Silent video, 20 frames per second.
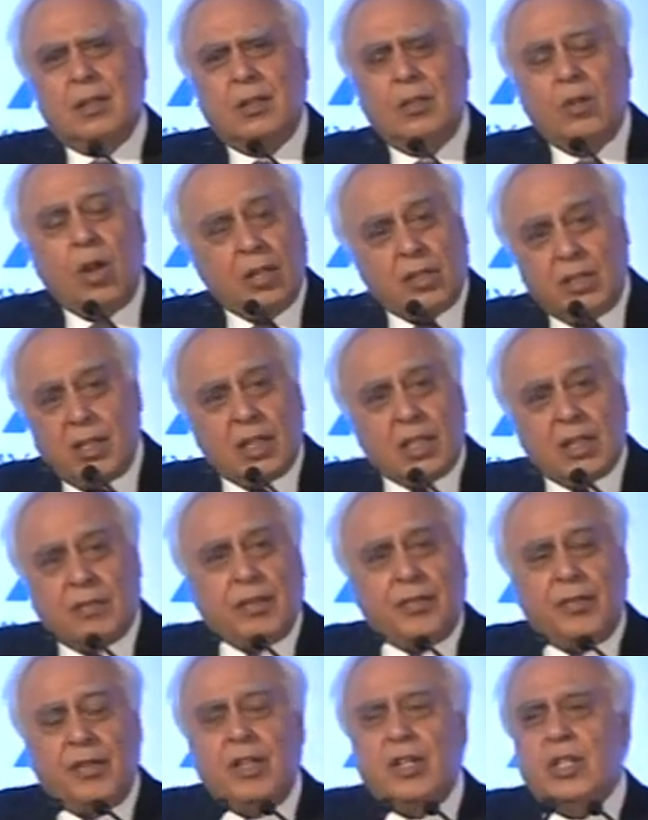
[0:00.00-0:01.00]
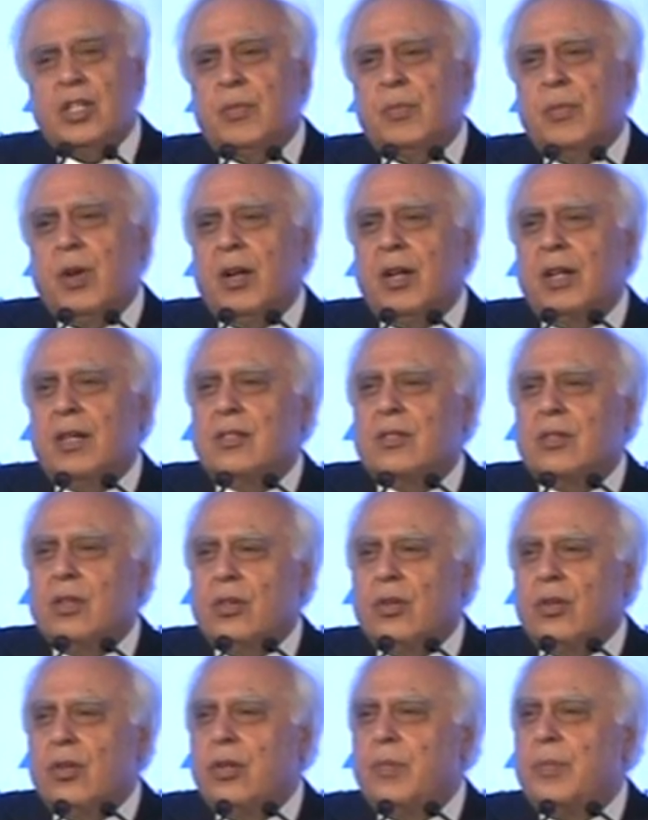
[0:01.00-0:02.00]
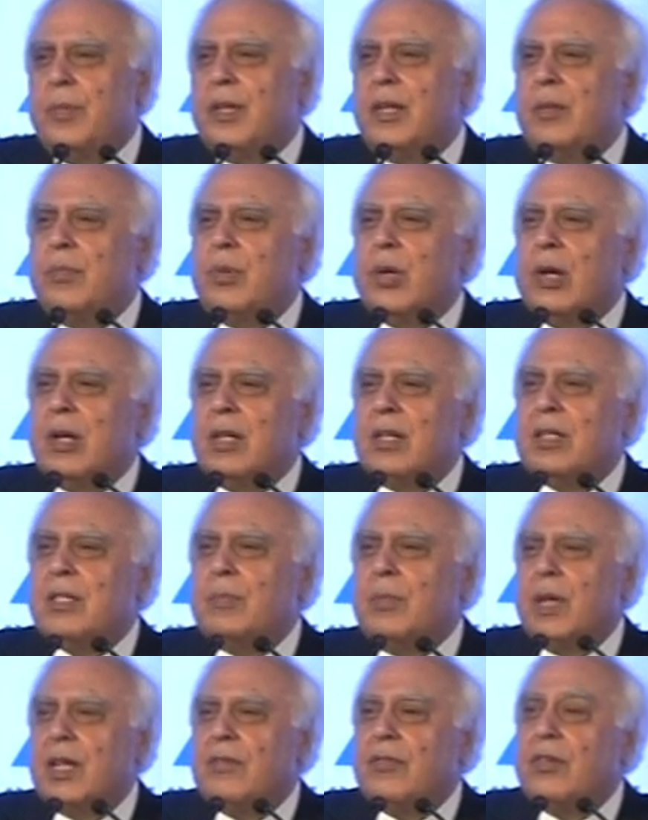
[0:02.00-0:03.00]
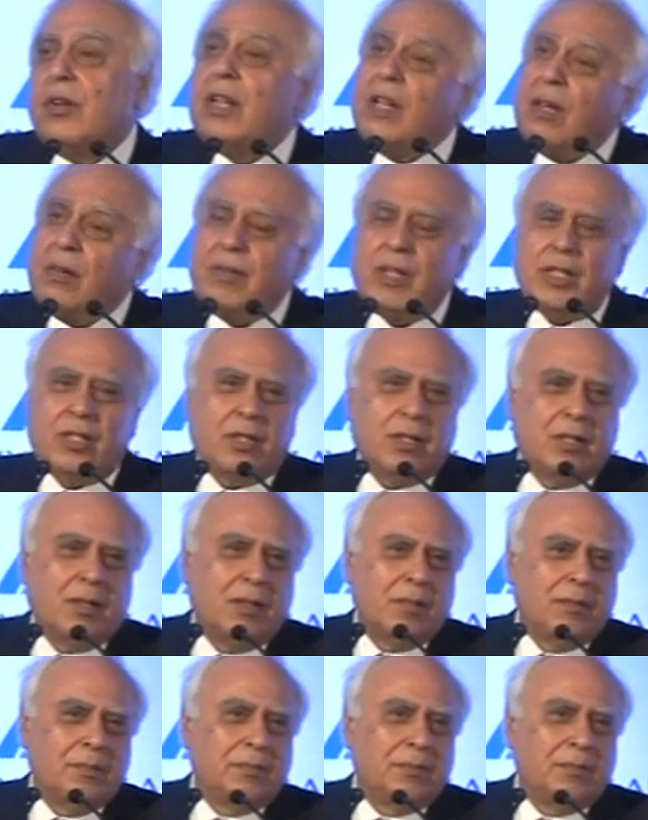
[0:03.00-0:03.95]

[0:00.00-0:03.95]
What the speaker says: not just for Finnish products or European products, but for innovation.